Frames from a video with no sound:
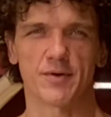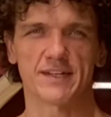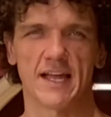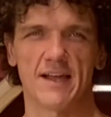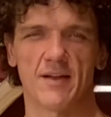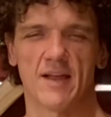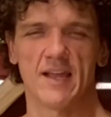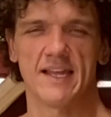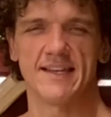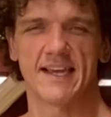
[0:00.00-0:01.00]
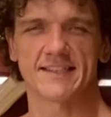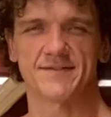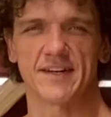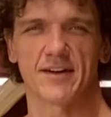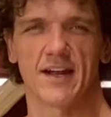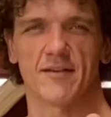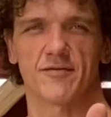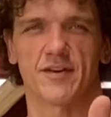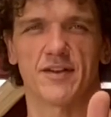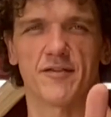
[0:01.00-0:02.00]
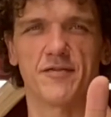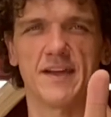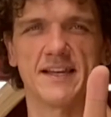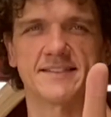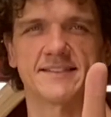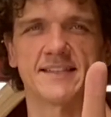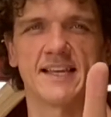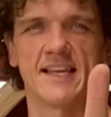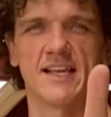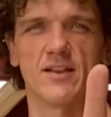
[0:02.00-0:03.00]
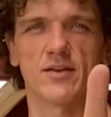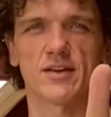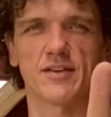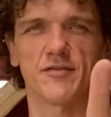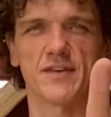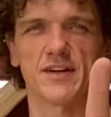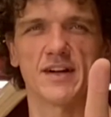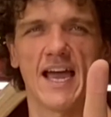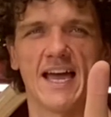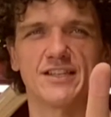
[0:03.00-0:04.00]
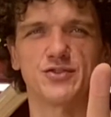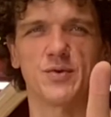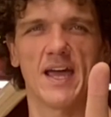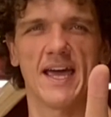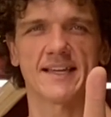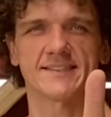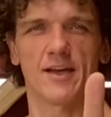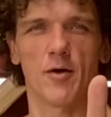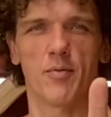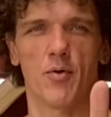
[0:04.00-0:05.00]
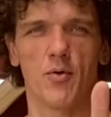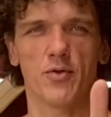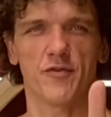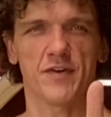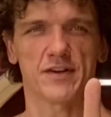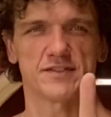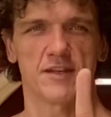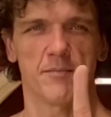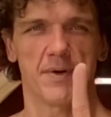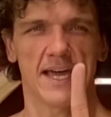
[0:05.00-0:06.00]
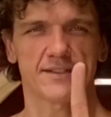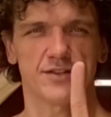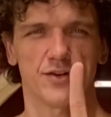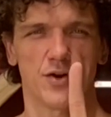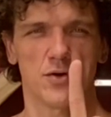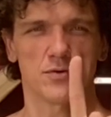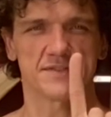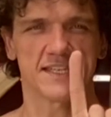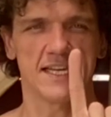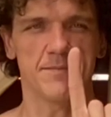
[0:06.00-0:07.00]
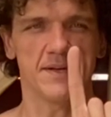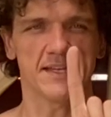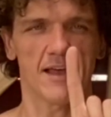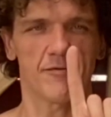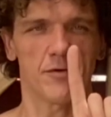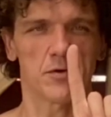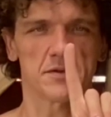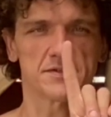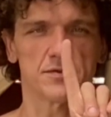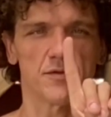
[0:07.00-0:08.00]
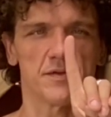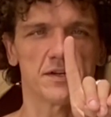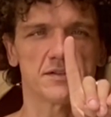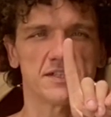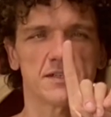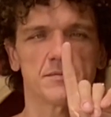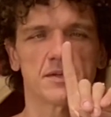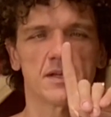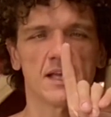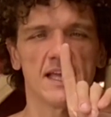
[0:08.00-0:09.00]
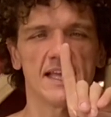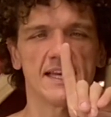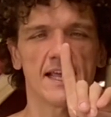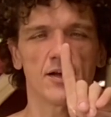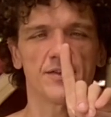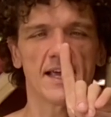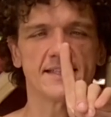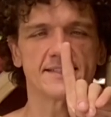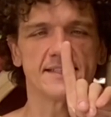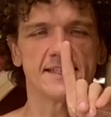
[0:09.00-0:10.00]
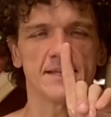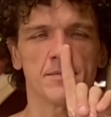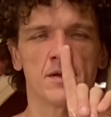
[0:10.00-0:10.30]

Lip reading: bring that index finger out in front of the face. Look at the finger. As you exhale, pull the fingertip back to the nose, keeping that focus on the fingertip. Inhale nice and deep.